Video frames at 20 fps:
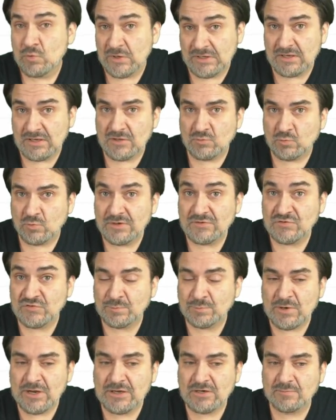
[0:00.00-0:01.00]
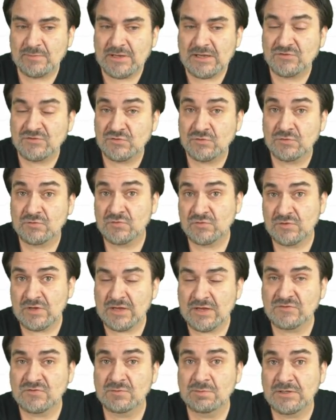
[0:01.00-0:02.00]
again, we're in Spider Man, so there's
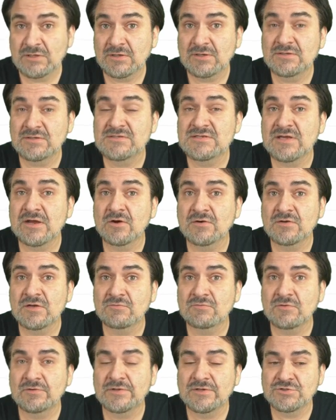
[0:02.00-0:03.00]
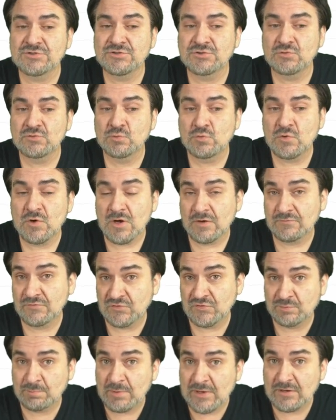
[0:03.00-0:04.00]
got to be a Daredevil issue of
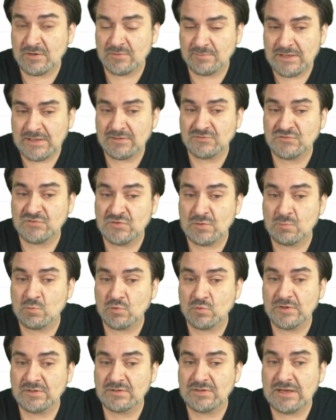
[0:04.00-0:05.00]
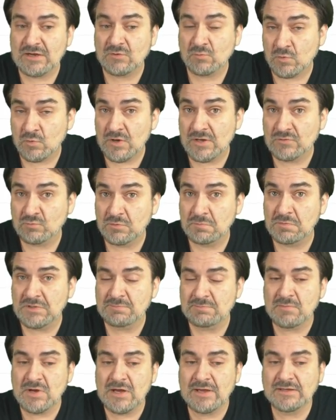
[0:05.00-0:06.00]
Spider Man somewhere in that run, would
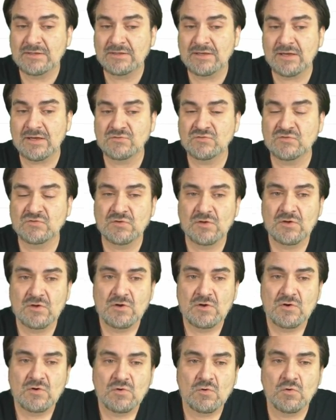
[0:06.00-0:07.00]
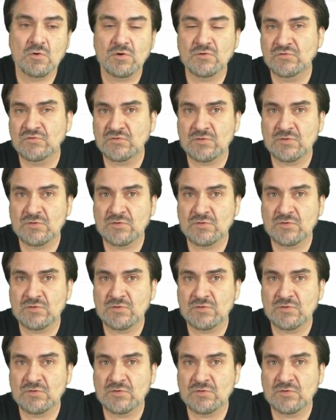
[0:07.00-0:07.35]
be my guess or